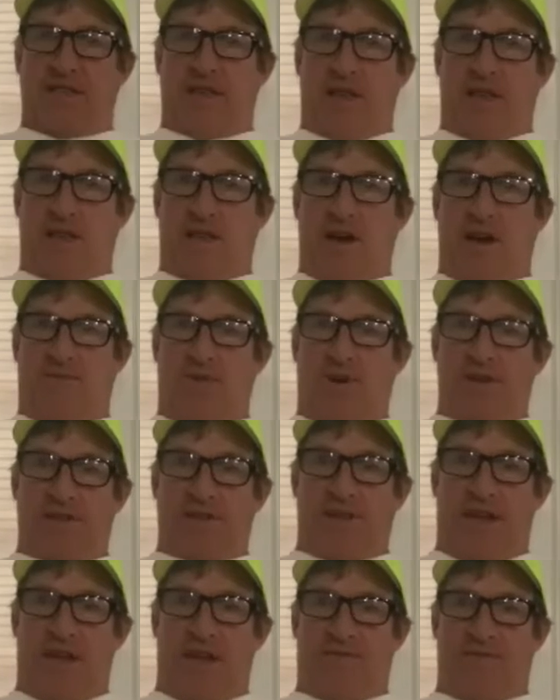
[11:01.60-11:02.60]
a lot of what
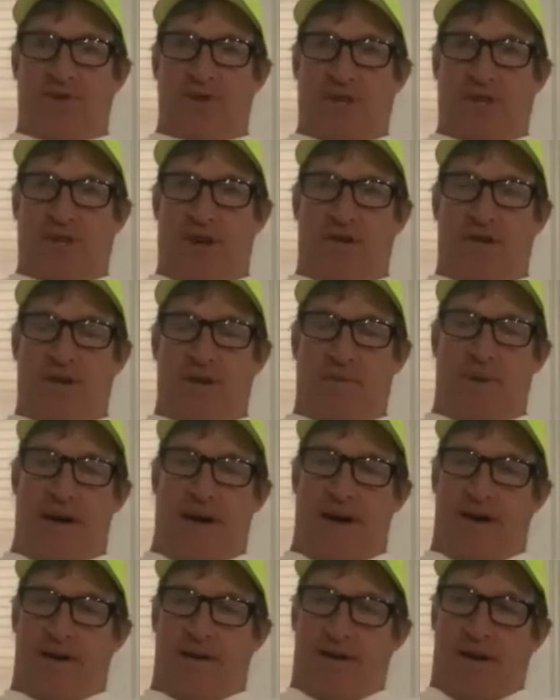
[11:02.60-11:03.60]
Dave was talking
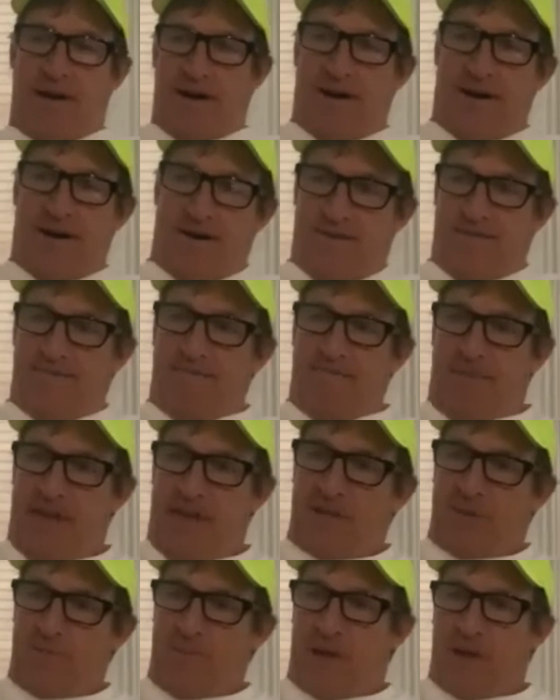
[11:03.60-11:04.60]
about.
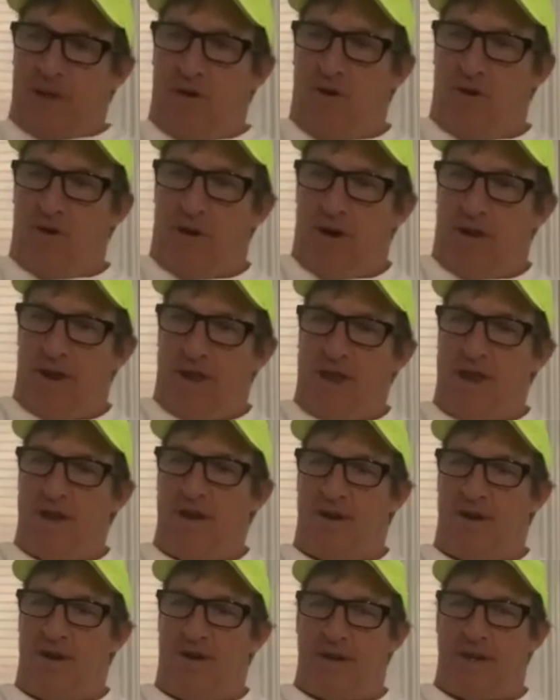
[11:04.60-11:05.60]
It's been going on
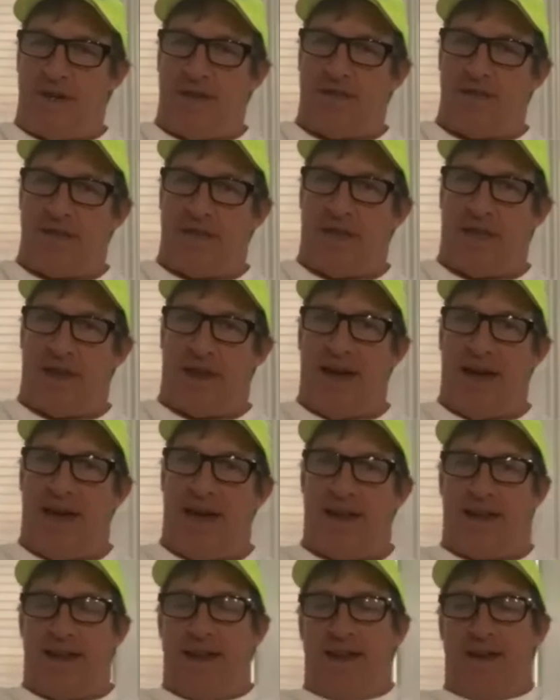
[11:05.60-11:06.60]
here in the
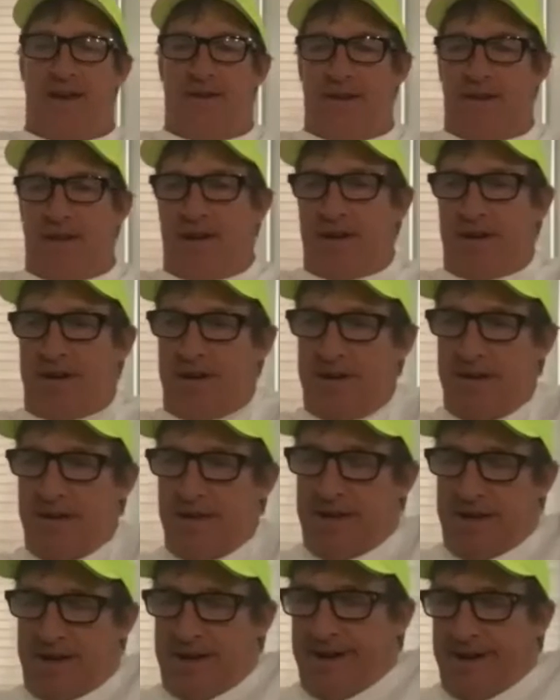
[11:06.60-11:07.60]
Atlanta area.
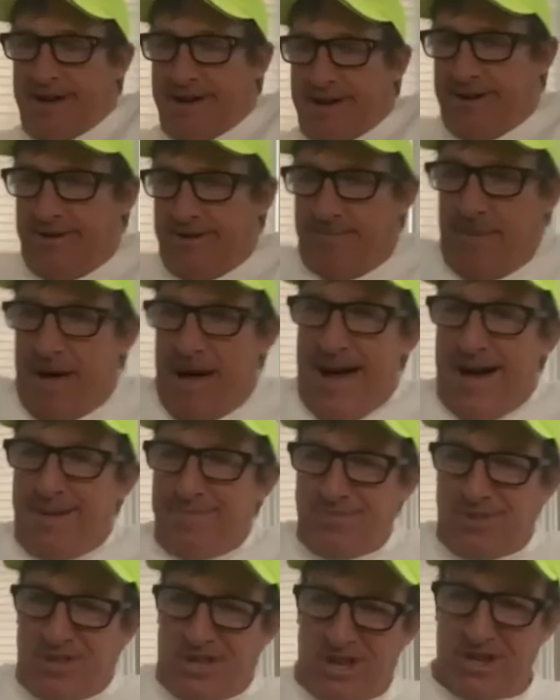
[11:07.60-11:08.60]

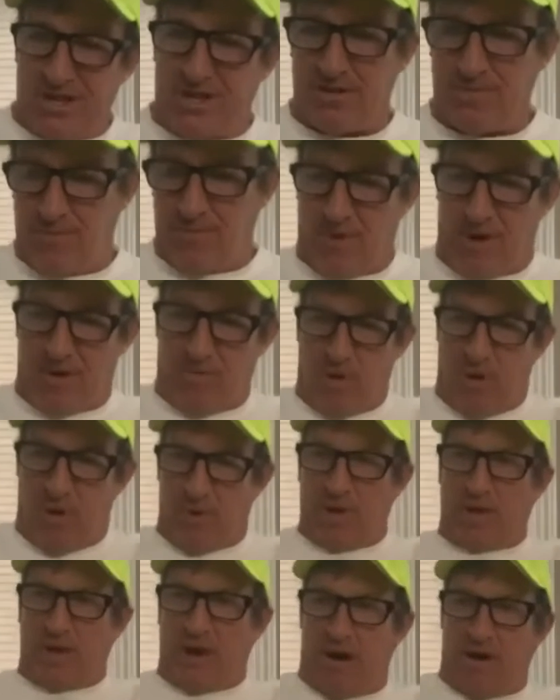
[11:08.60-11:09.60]
I'm just what
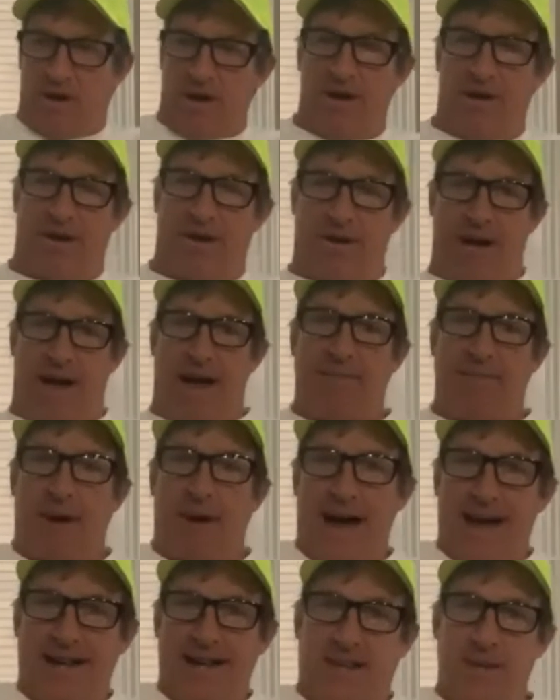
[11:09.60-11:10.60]
we call here, I'm
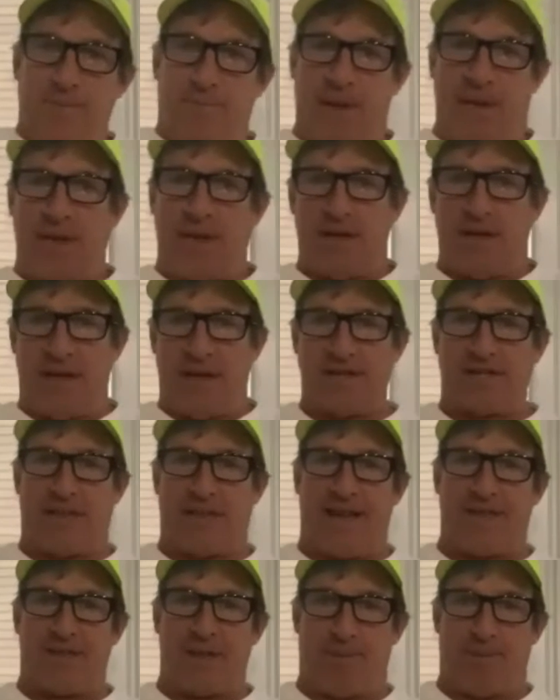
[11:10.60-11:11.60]
ITP,
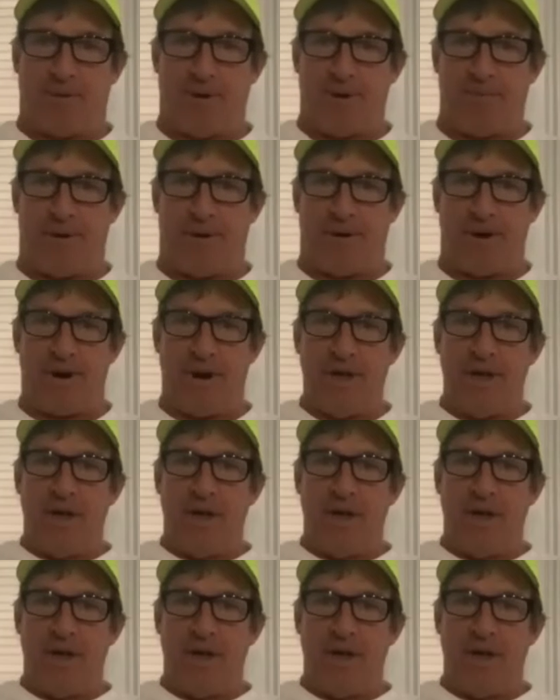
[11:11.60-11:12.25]
inside the perimeter.